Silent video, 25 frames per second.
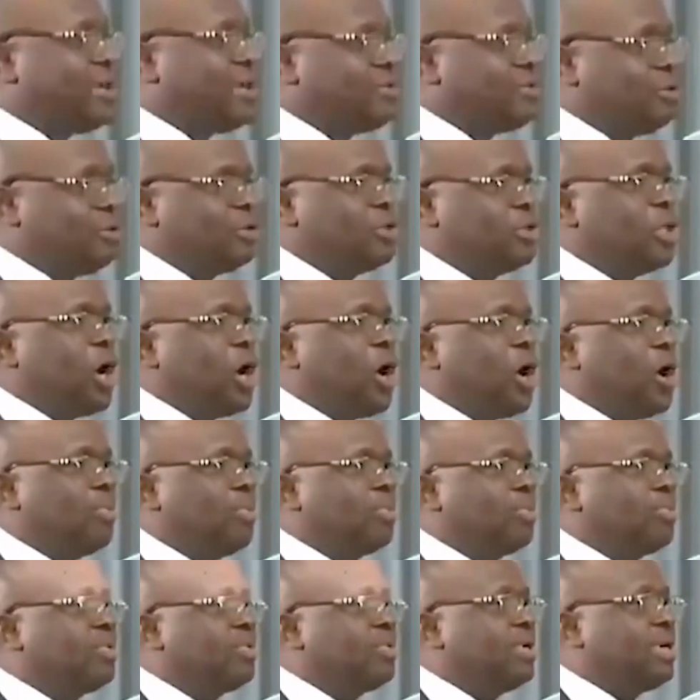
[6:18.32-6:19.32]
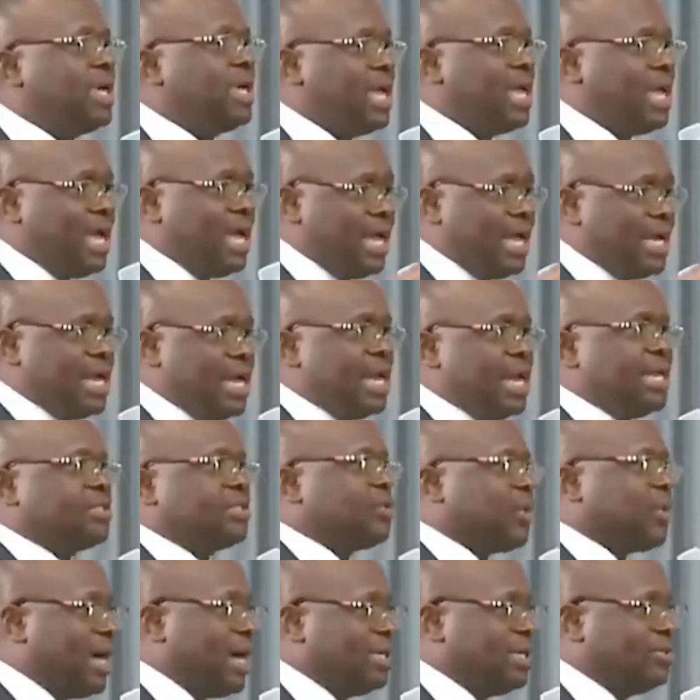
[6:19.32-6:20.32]
done a good job, and that
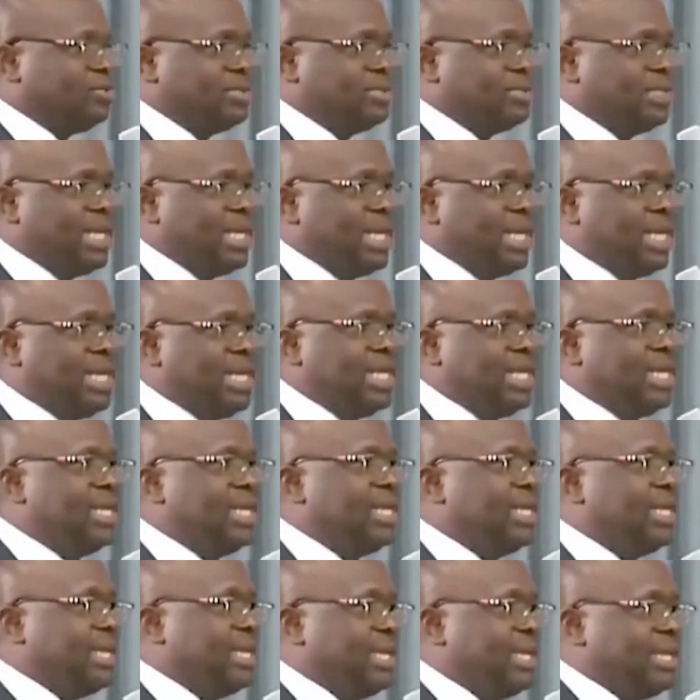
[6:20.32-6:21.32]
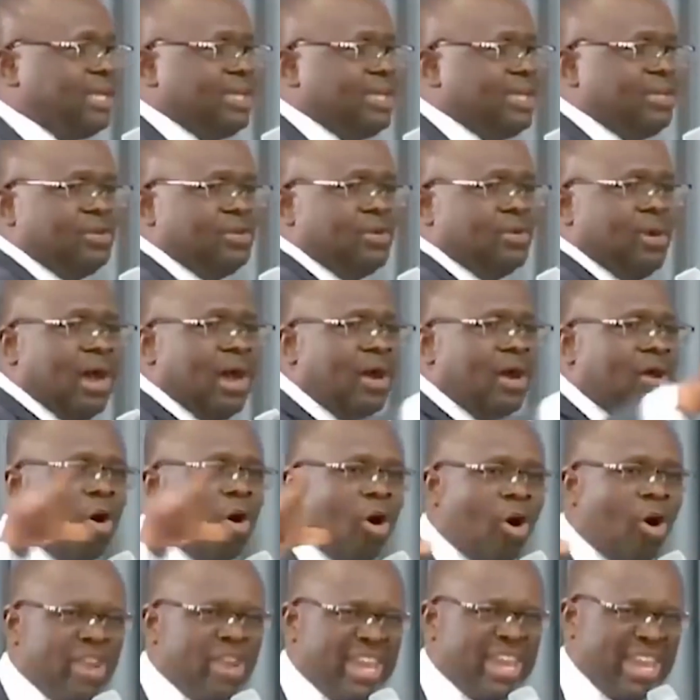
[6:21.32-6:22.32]
is why today you are
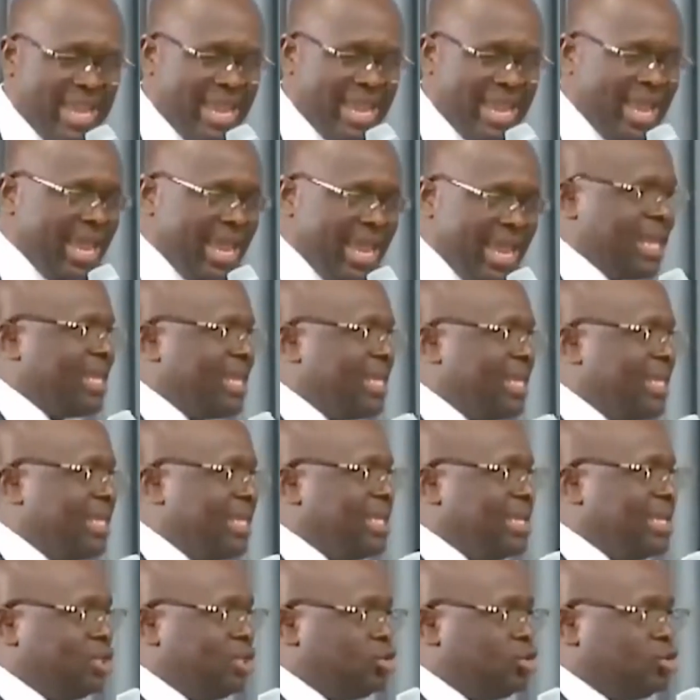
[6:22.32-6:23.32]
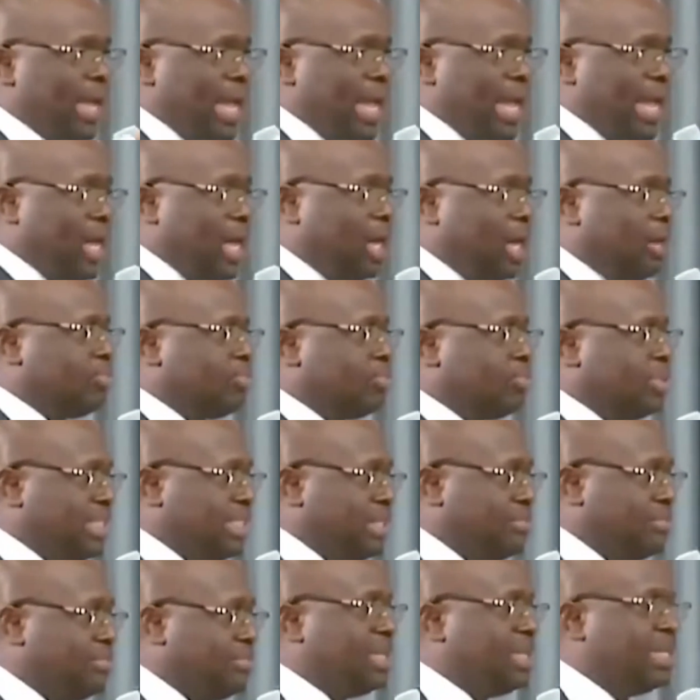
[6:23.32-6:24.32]
all here to help
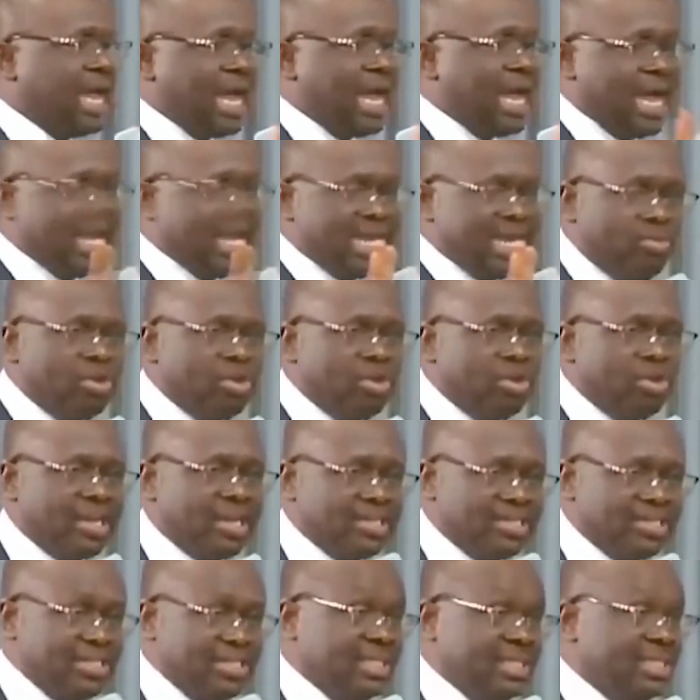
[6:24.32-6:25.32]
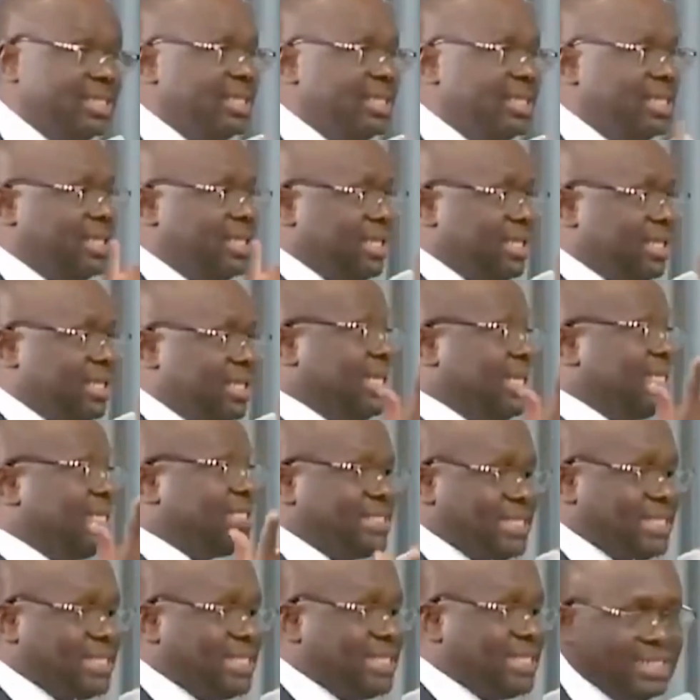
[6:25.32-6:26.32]
deepen our democracy. This
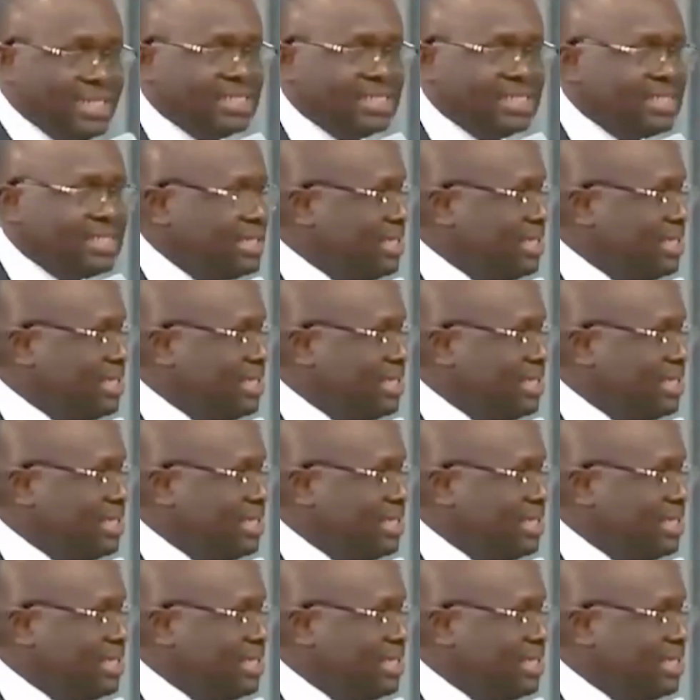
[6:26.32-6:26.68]
said,